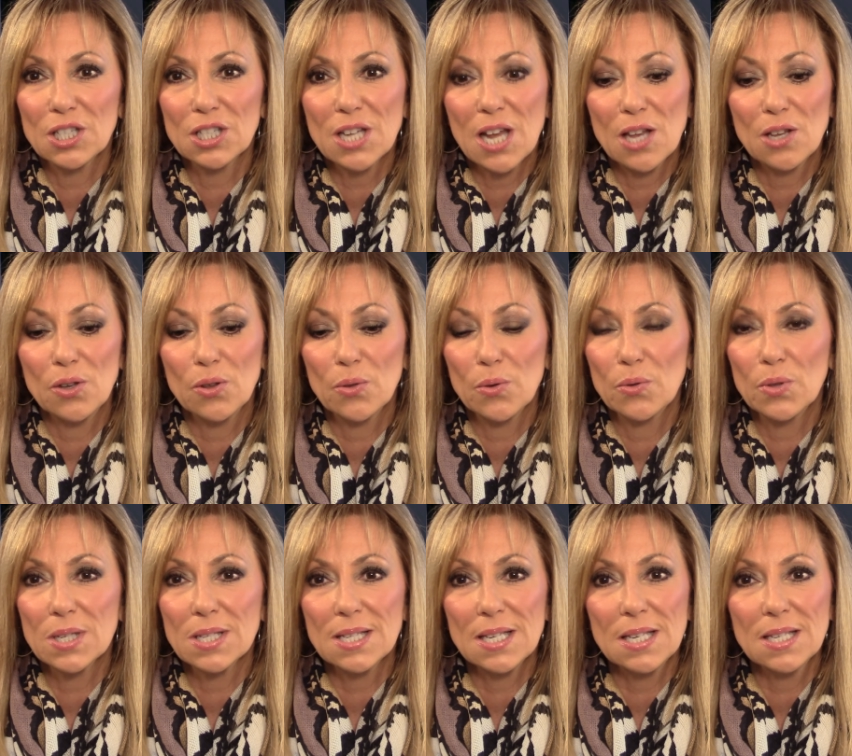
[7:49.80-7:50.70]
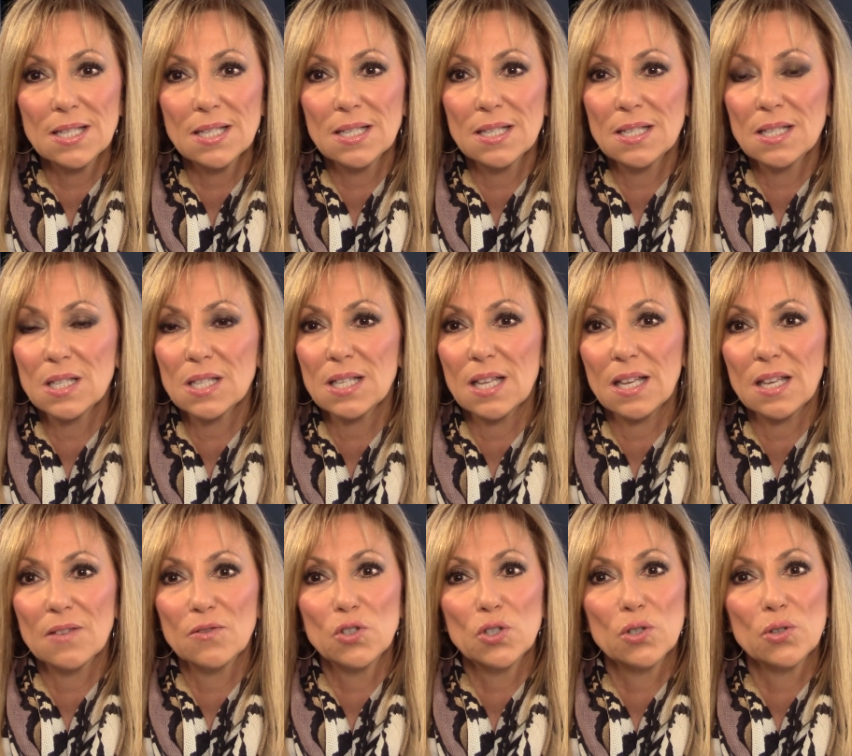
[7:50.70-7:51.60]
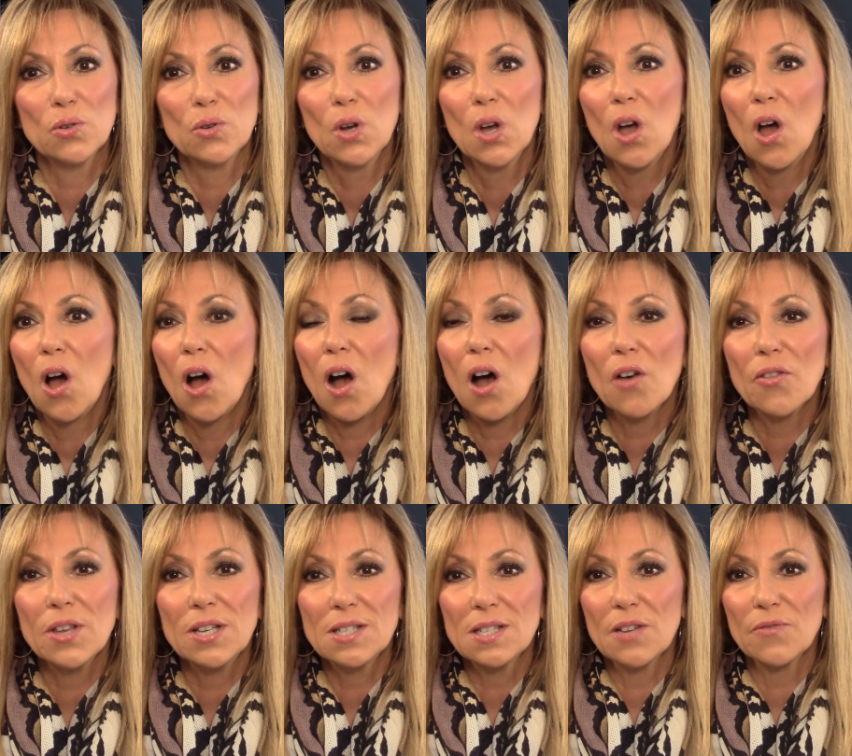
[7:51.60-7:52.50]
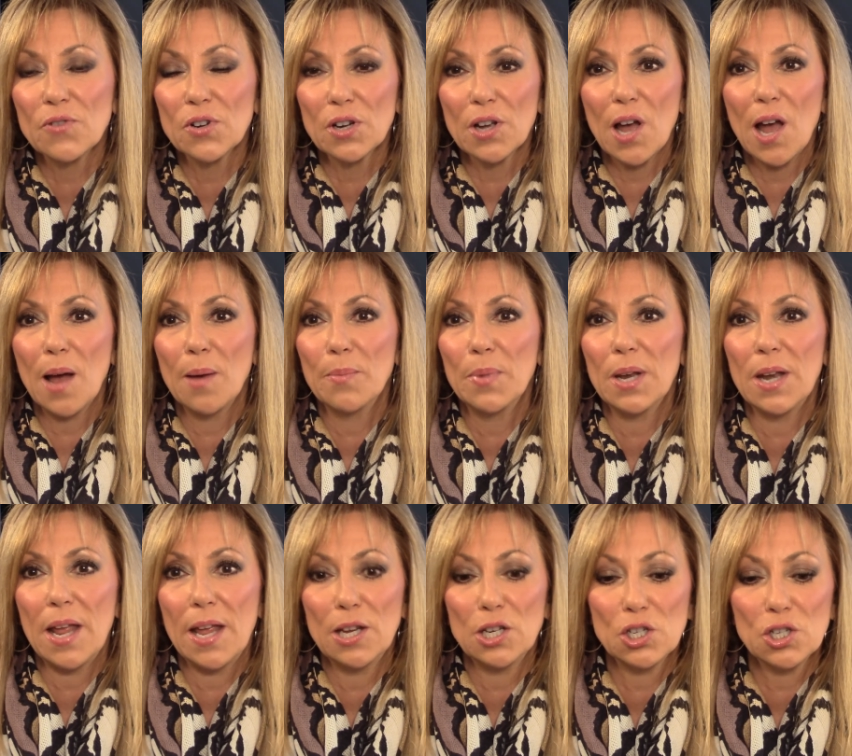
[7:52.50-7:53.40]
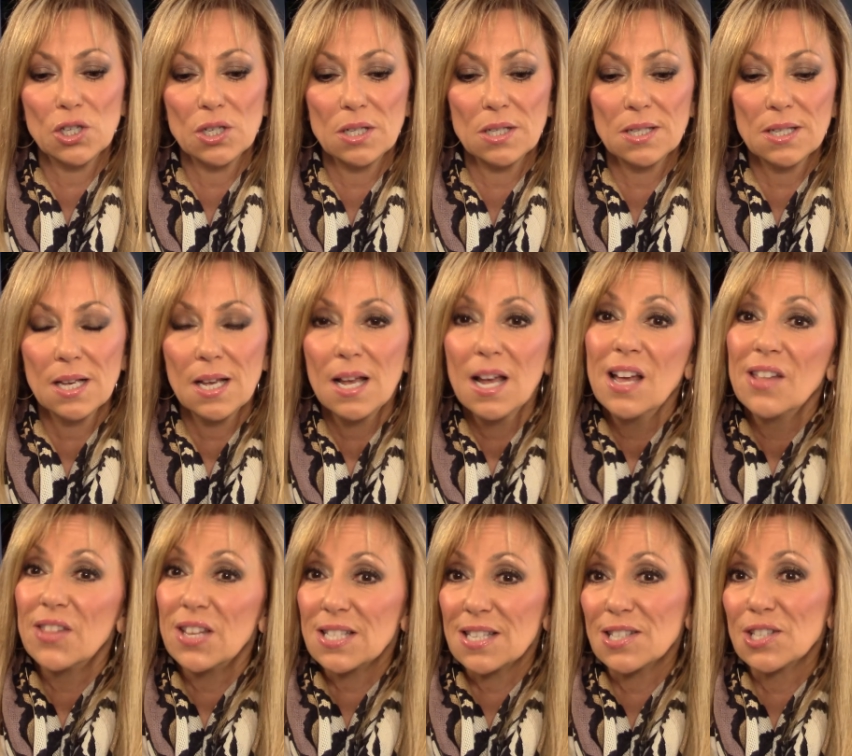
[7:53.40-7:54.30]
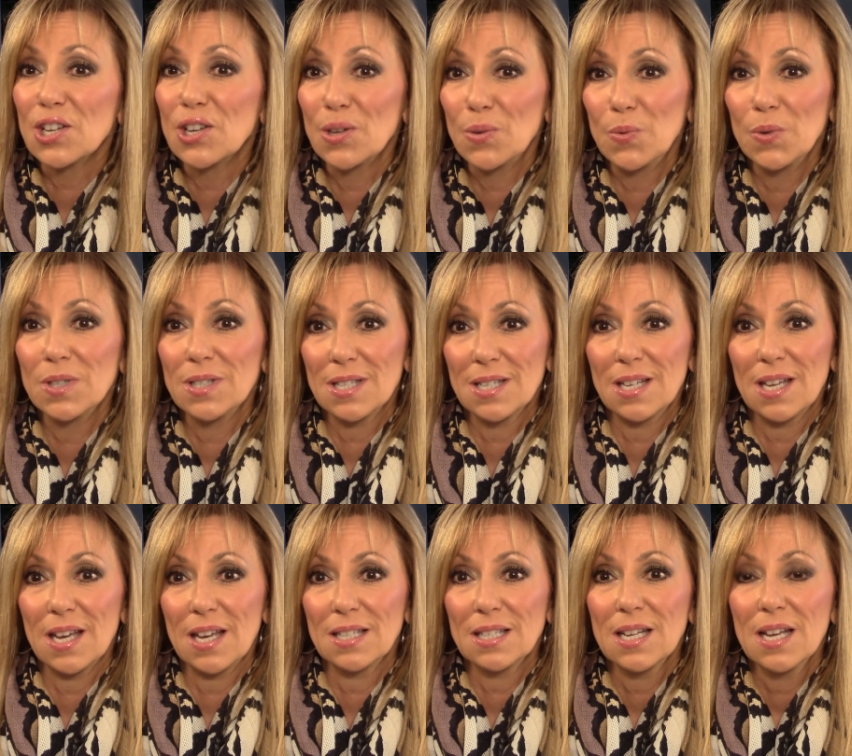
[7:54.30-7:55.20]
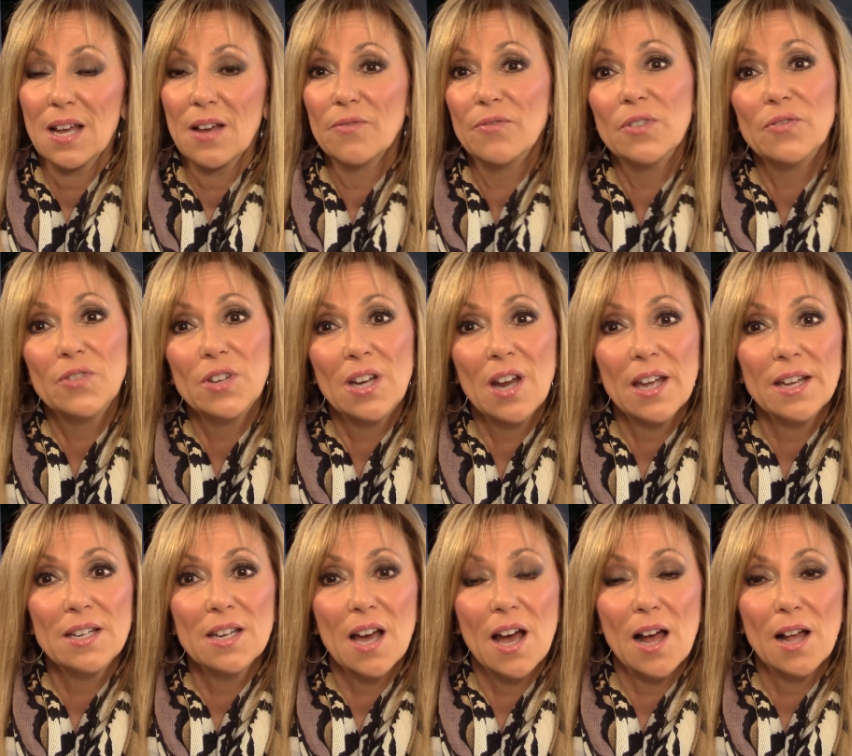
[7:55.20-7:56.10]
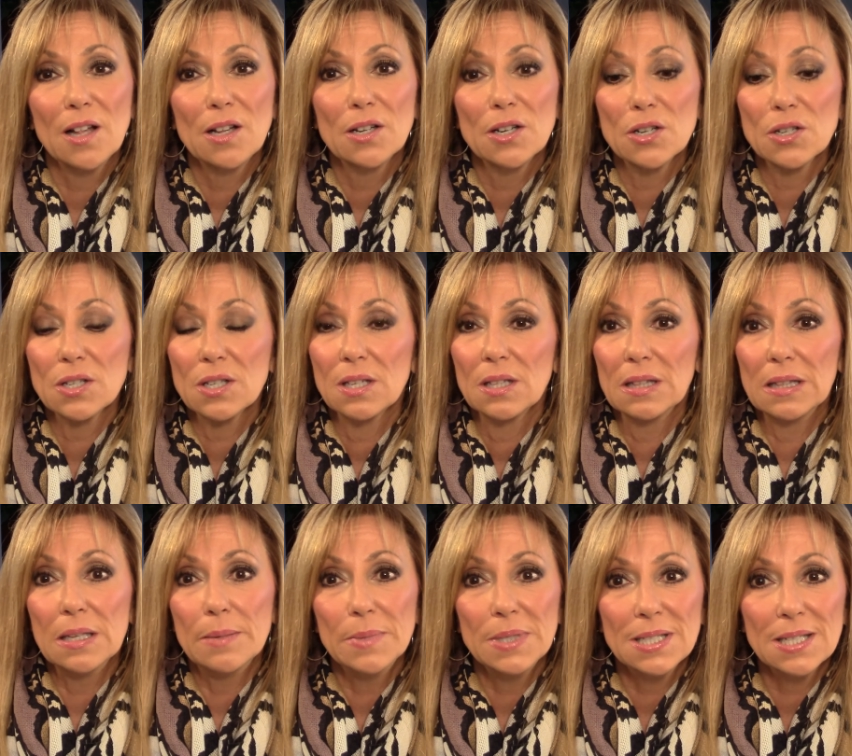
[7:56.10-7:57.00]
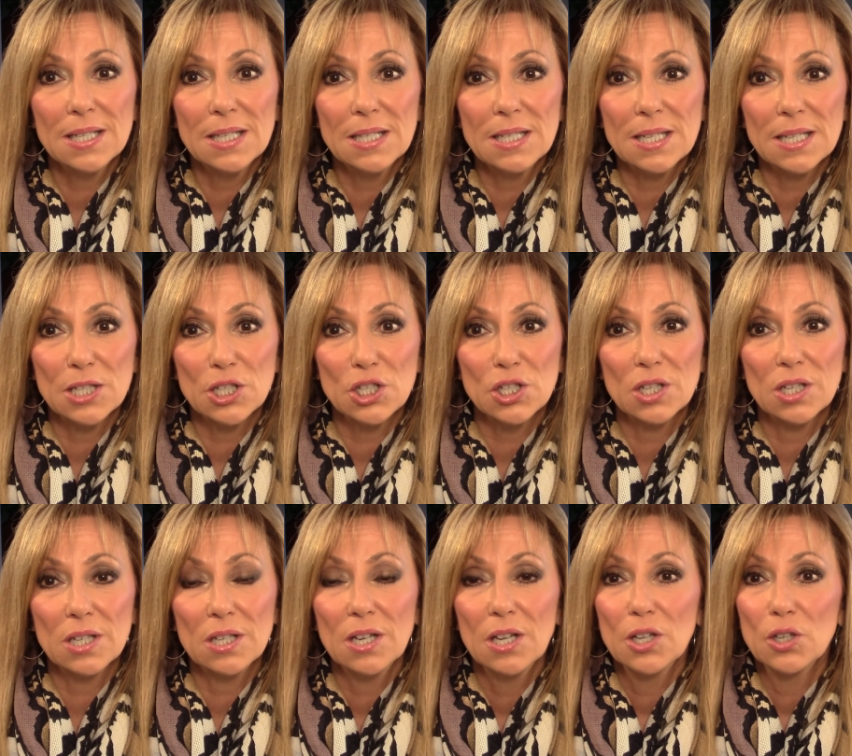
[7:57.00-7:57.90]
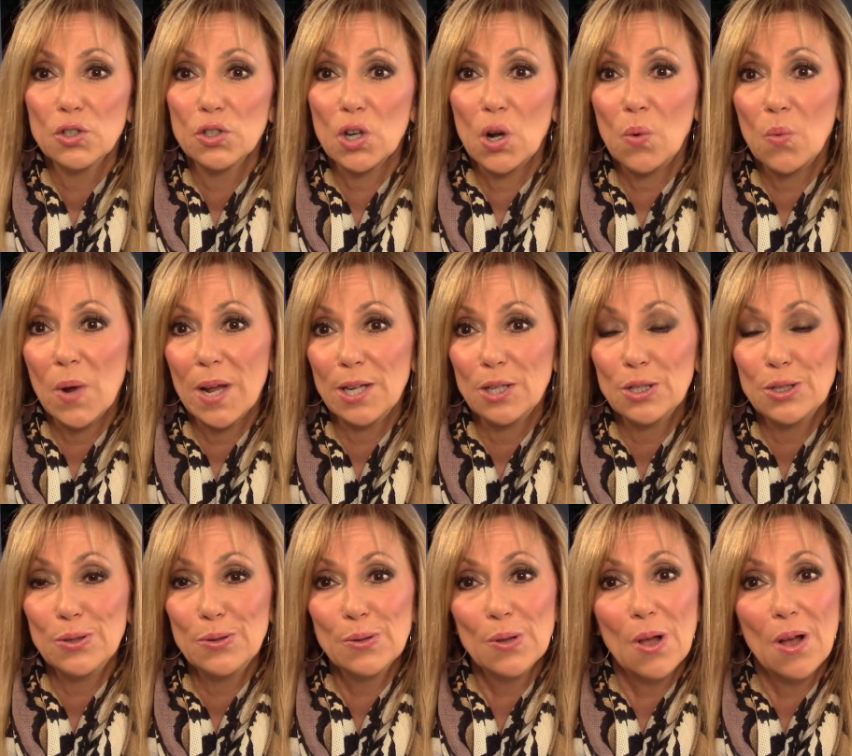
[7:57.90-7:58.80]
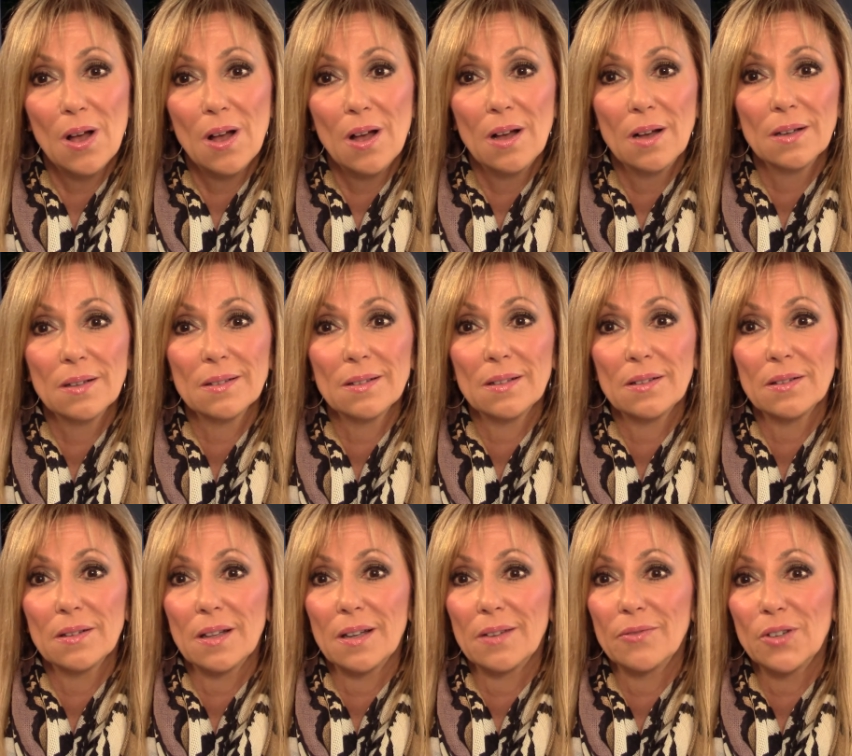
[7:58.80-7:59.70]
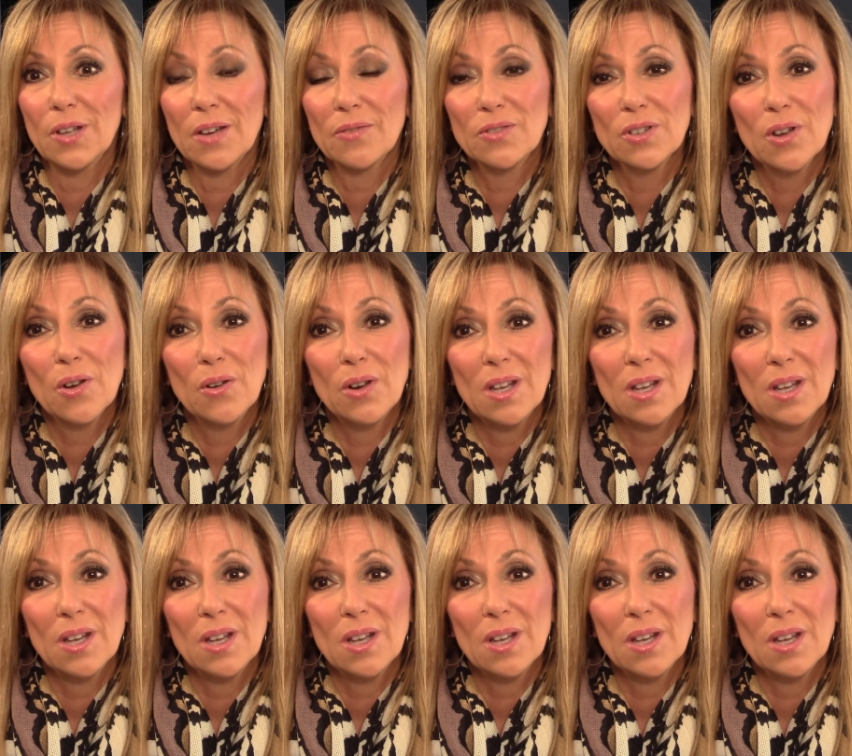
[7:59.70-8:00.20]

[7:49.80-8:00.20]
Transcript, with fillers: to take you through the seasons, that gives you all these different combinations, this is a good one to get. $59, limited edition, don't wait too long, that if you have to go to